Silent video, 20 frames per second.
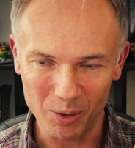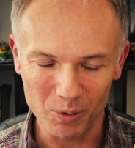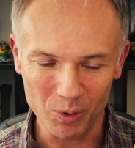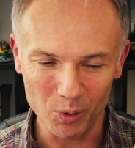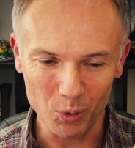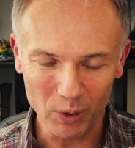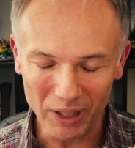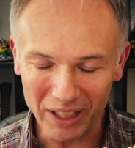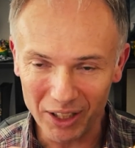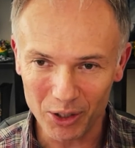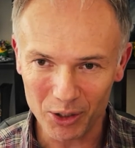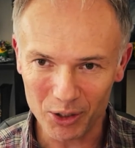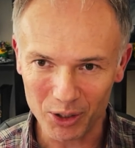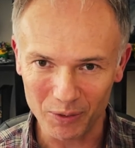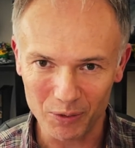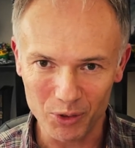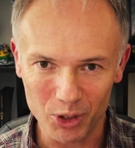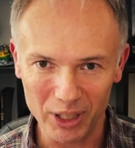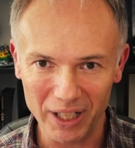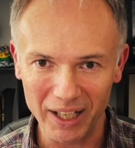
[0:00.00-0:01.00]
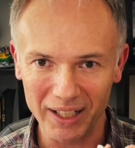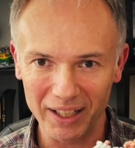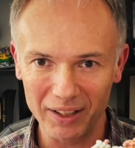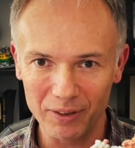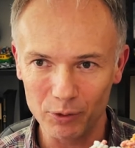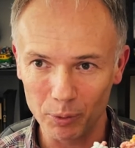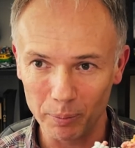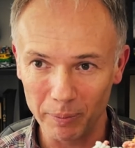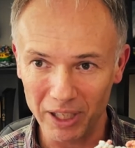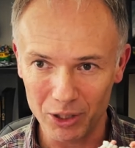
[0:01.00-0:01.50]
readers of genetic
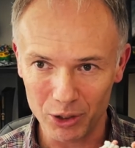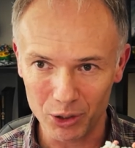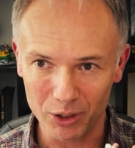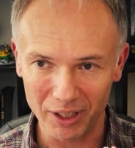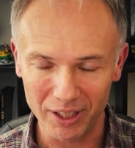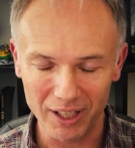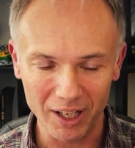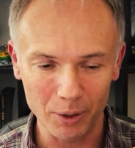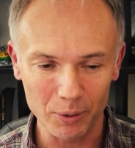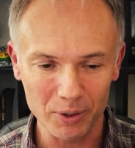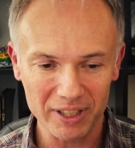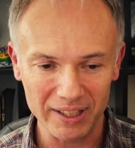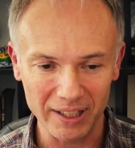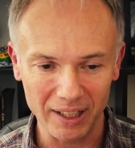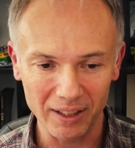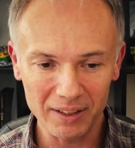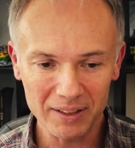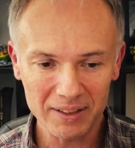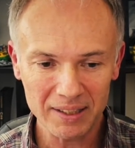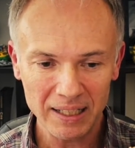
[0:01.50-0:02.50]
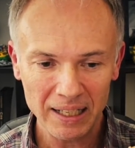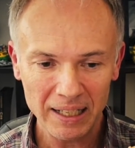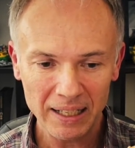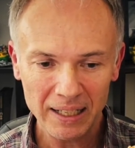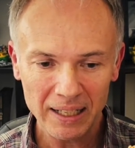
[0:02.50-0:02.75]
information in our cells